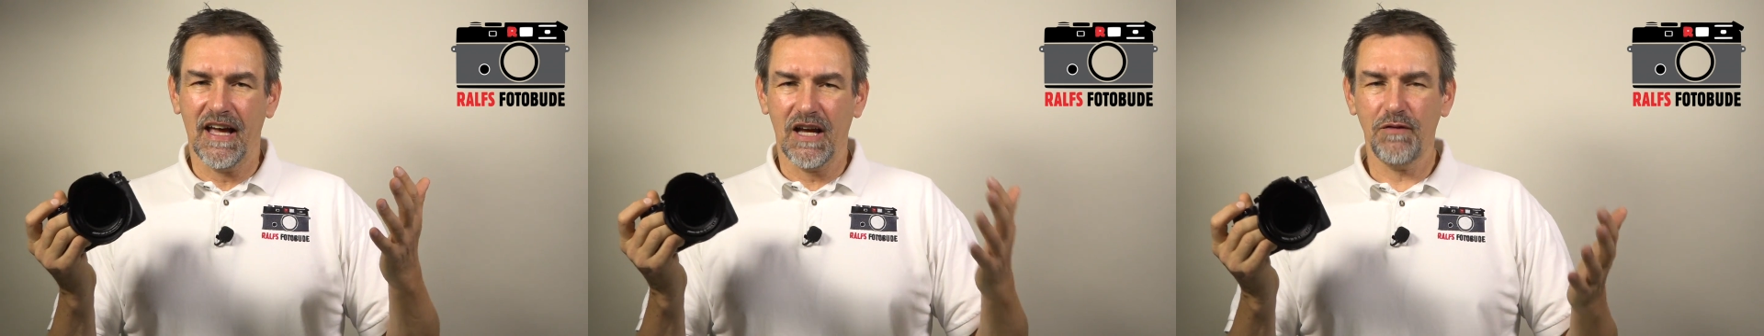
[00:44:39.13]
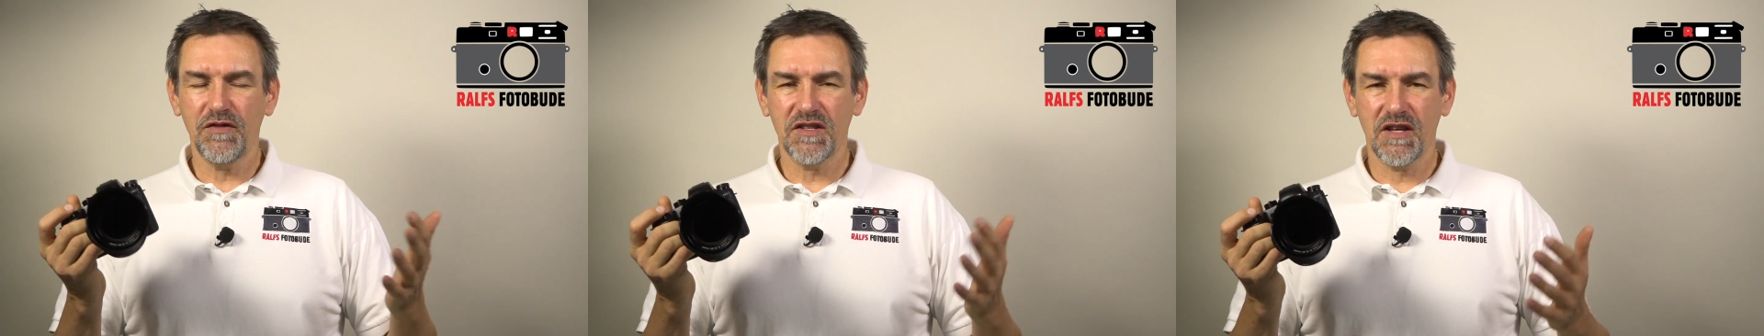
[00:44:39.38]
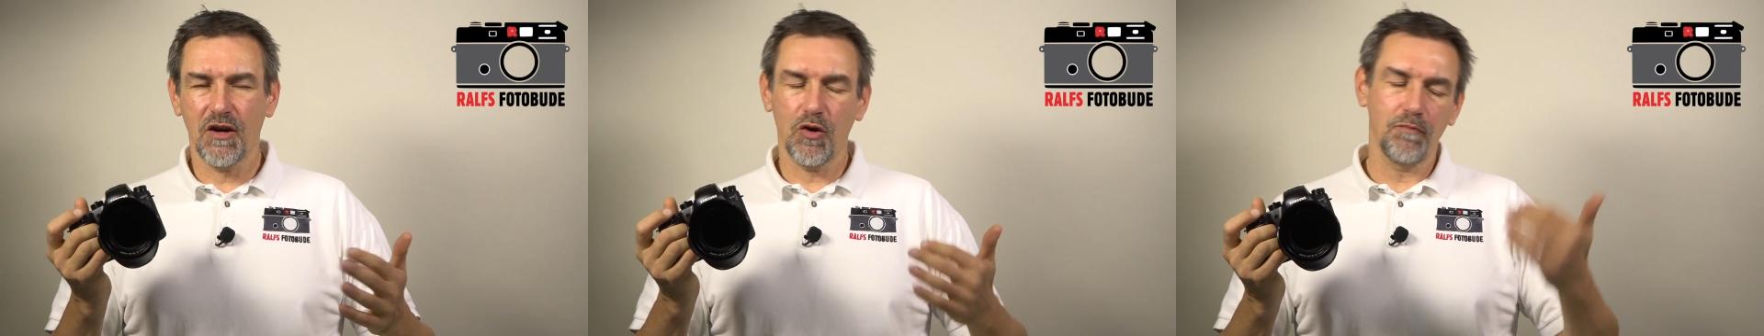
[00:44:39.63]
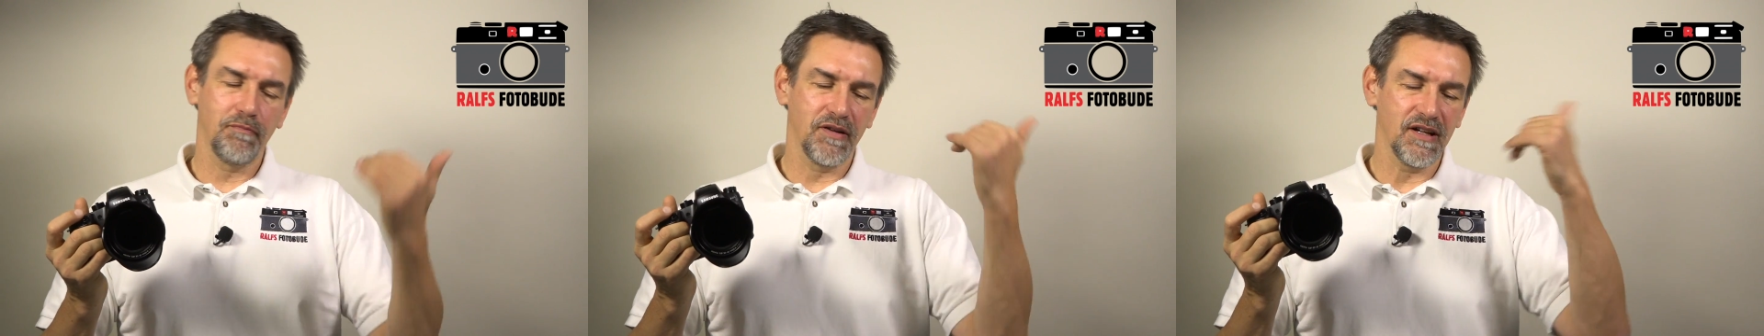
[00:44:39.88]
If
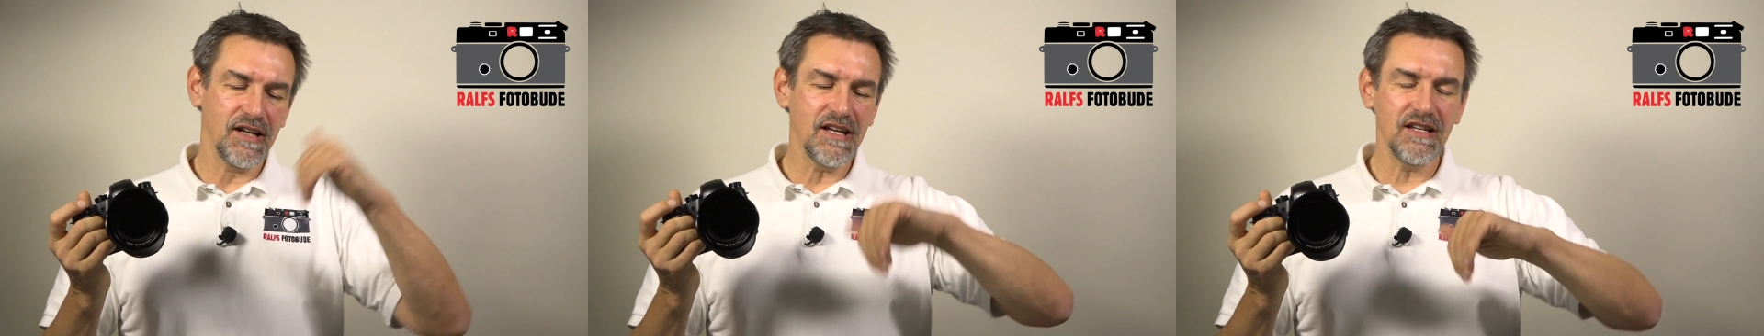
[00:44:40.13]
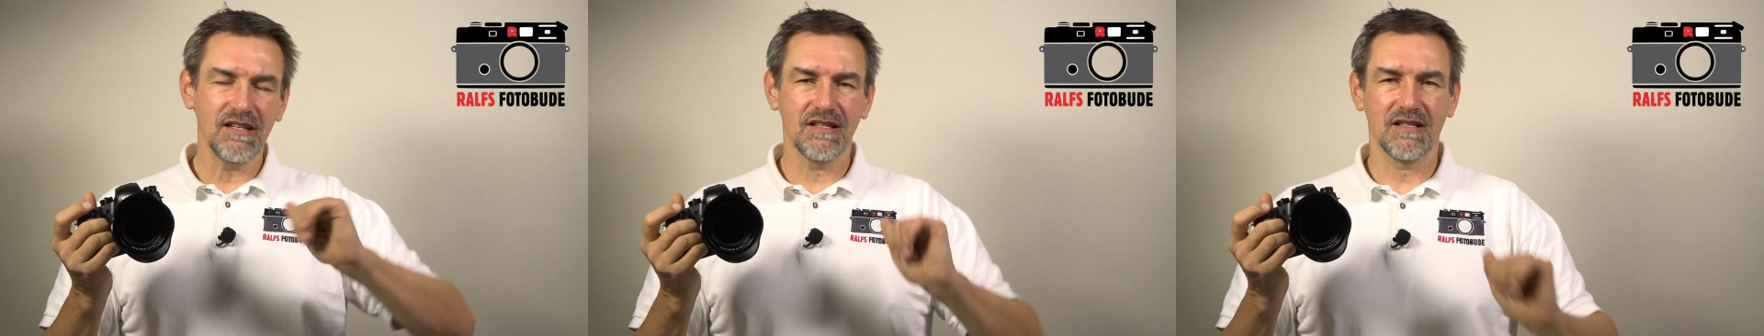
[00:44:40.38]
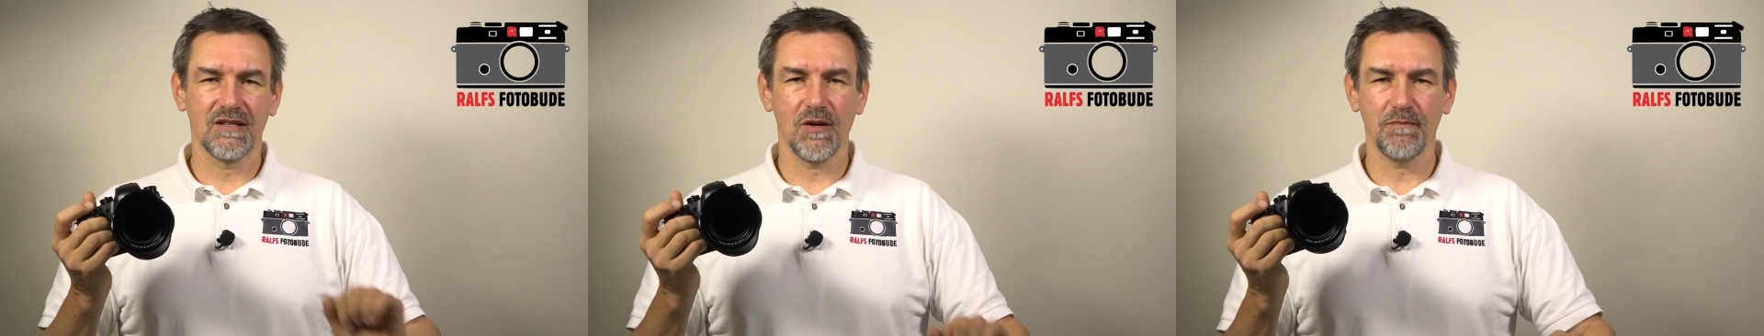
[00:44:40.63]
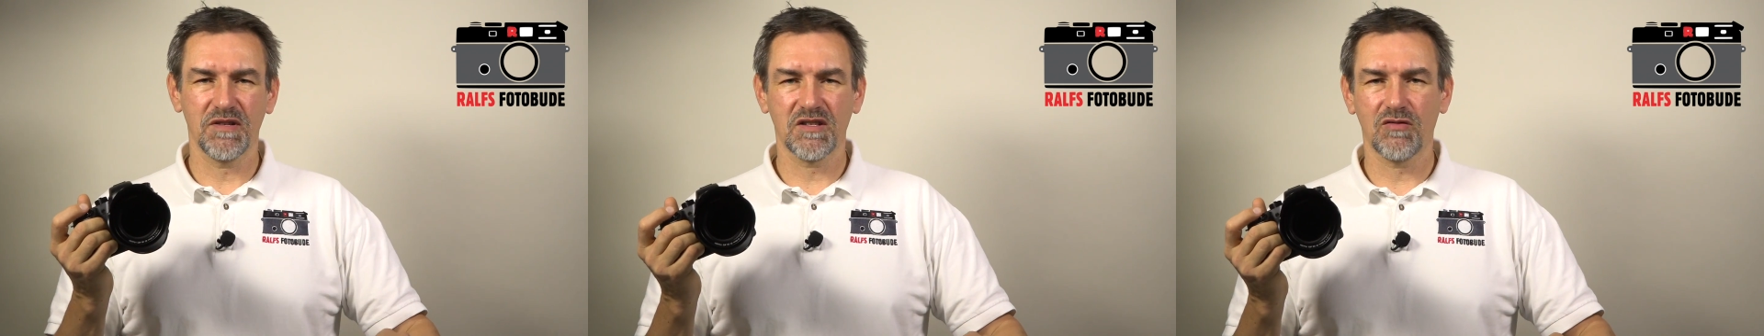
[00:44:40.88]
so, please
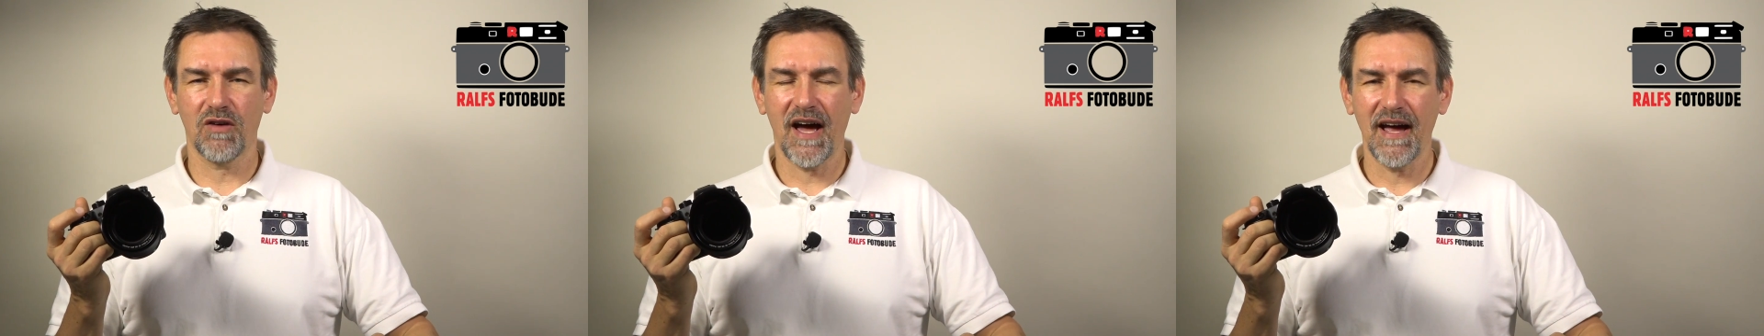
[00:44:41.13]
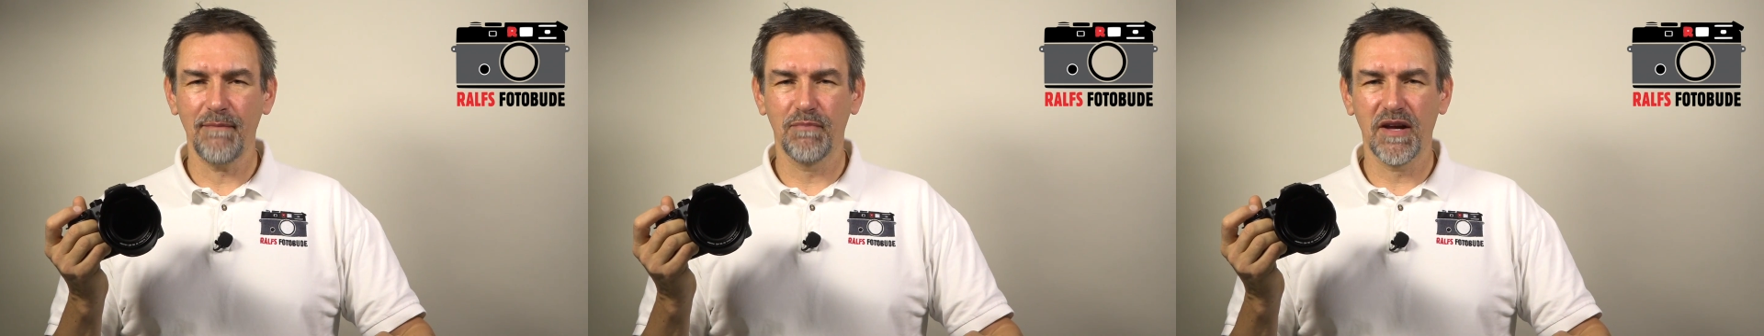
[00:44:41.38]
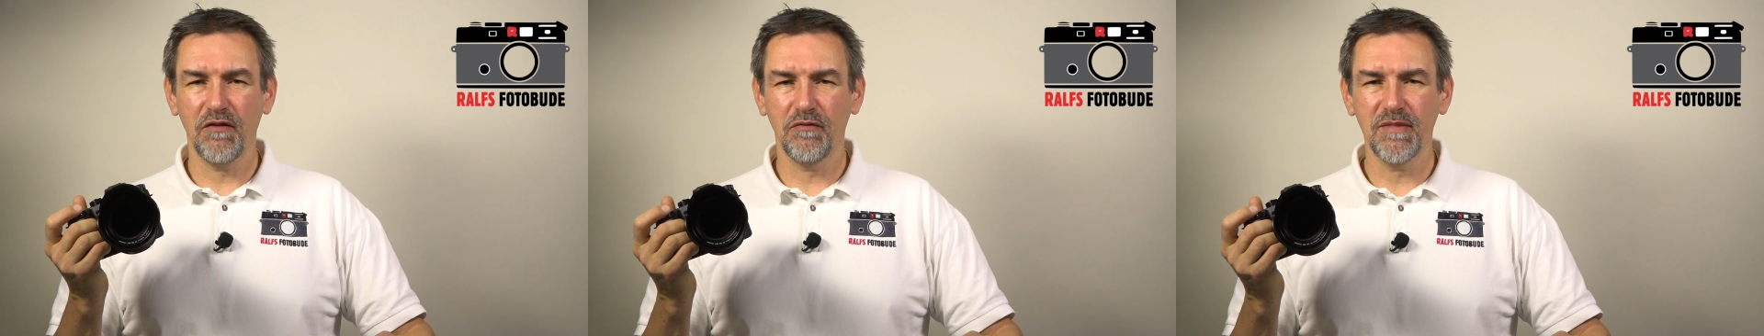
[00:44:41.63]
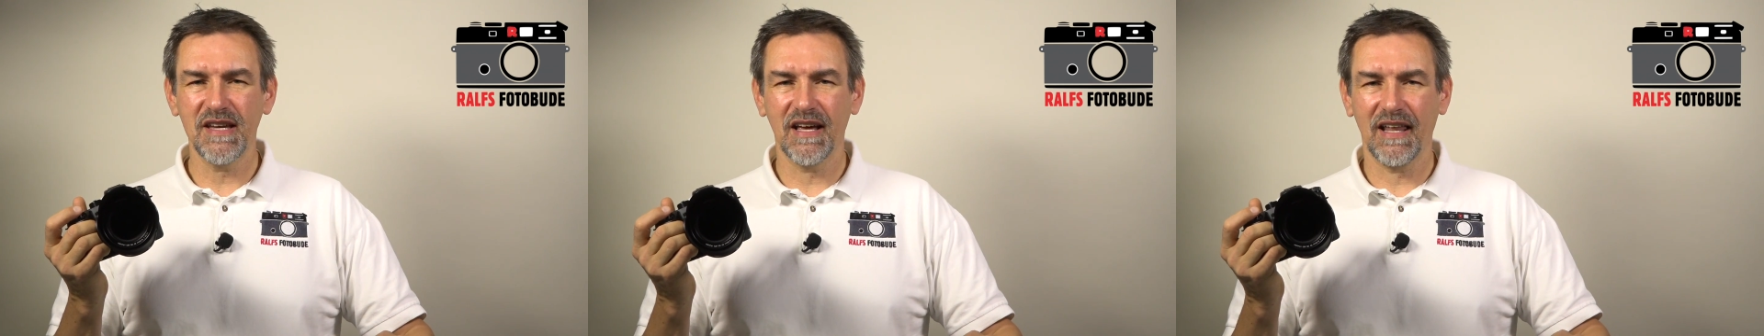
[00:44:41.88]
subscribe, give
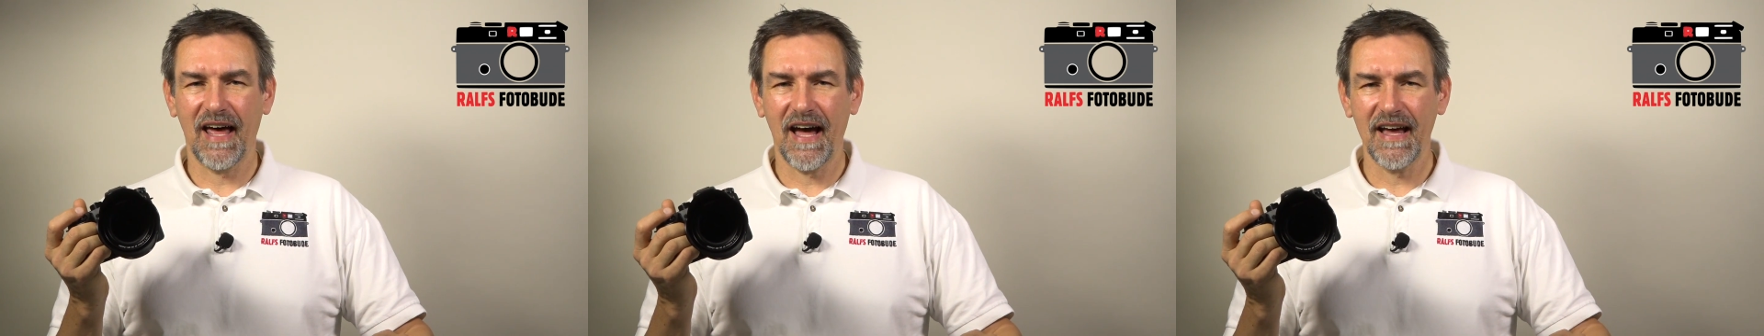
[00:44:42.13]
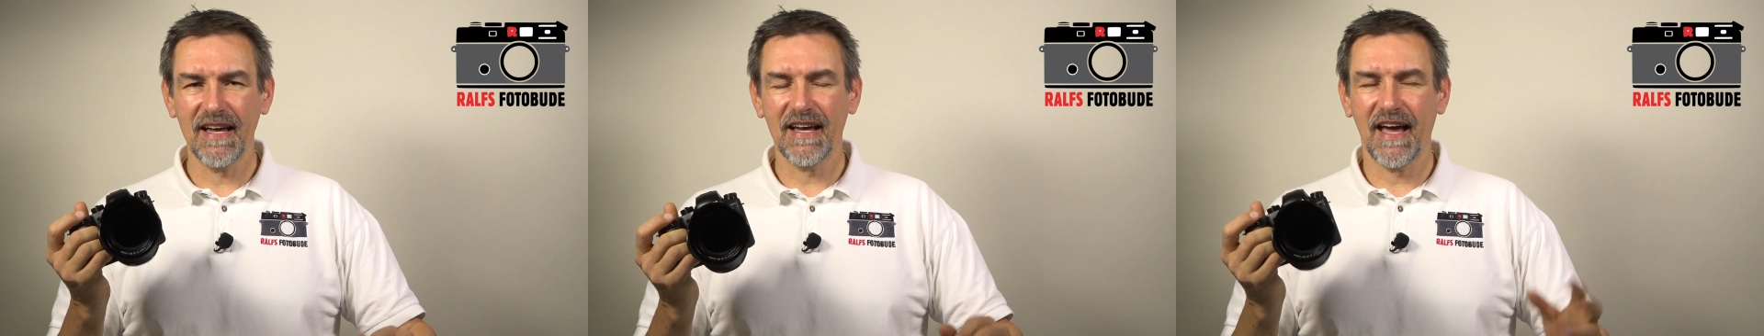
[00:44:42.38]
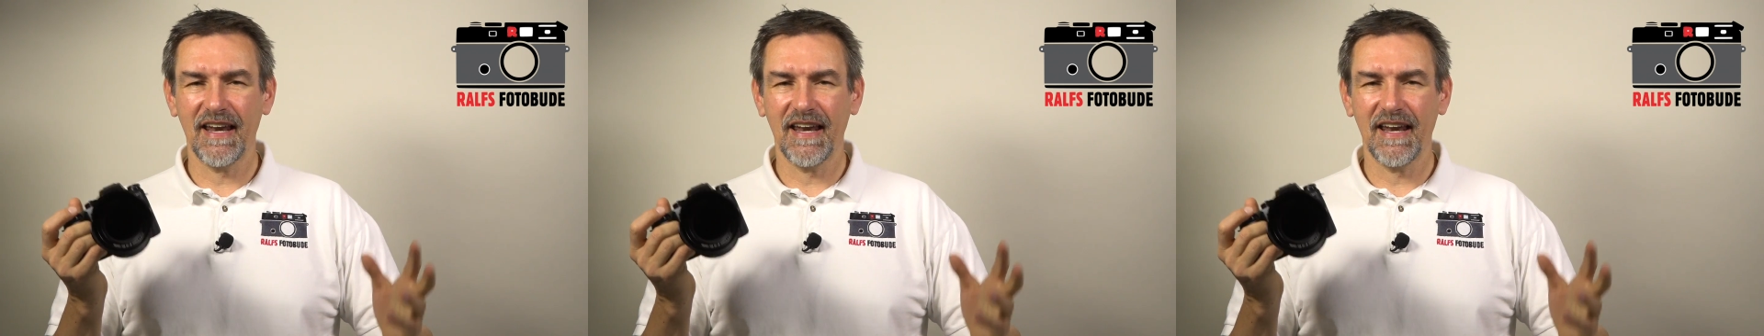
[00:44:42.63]
me a like,